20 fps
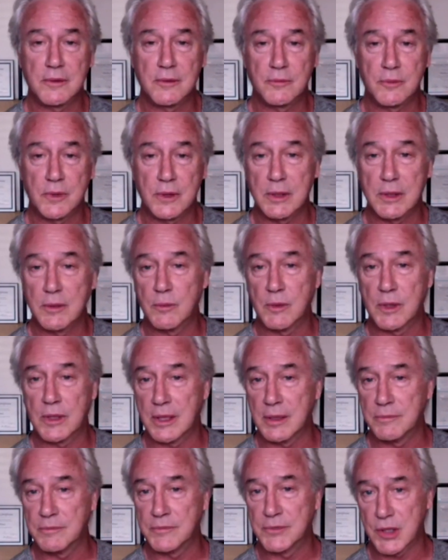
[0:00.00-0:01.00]
really what
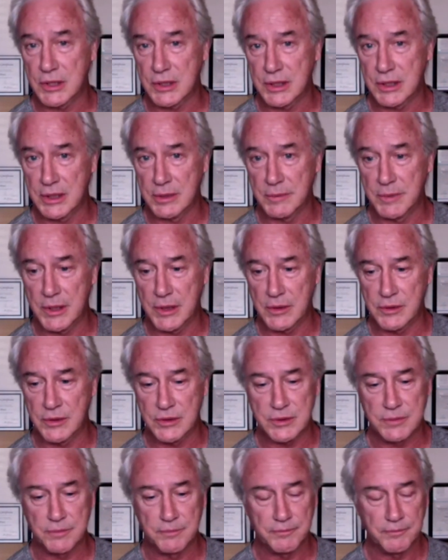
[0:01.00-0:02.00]
I'm talking about,
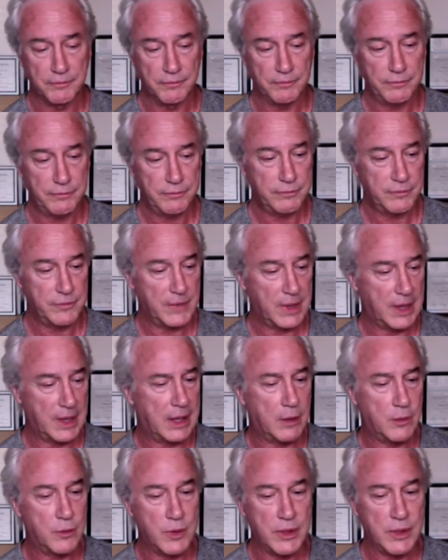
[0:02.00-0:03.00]
is how
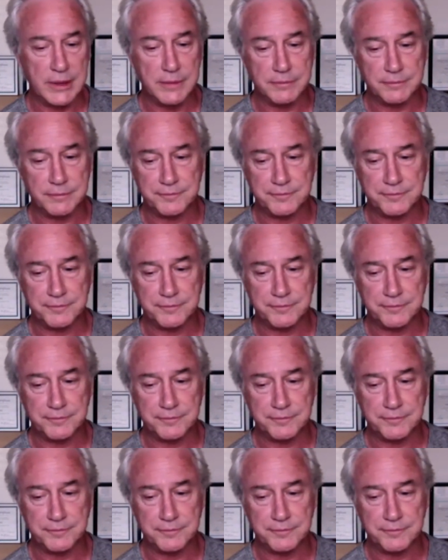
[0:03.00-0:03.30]
we